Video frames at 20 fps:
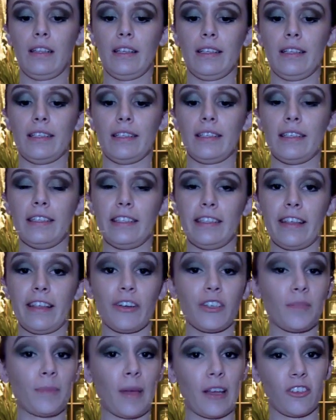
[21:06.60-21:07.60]
This is their
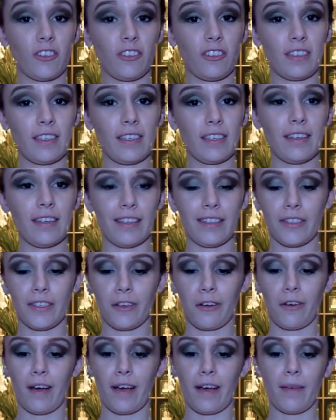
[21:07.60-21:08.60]
specialty, and
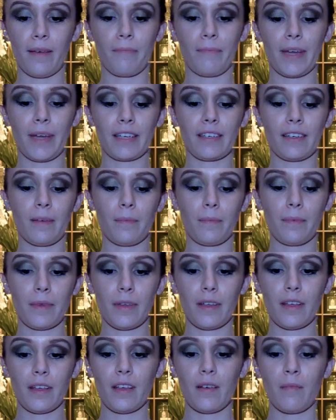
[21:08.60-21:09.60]
so I picked up
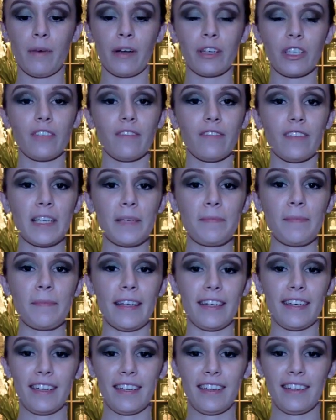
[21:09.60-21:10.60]
a bunch of them
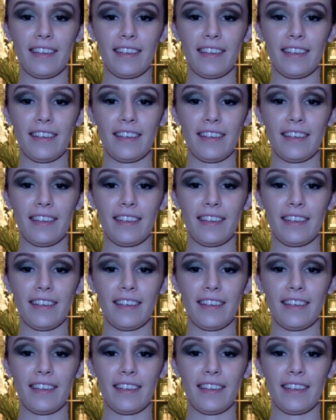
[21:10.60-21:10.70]
and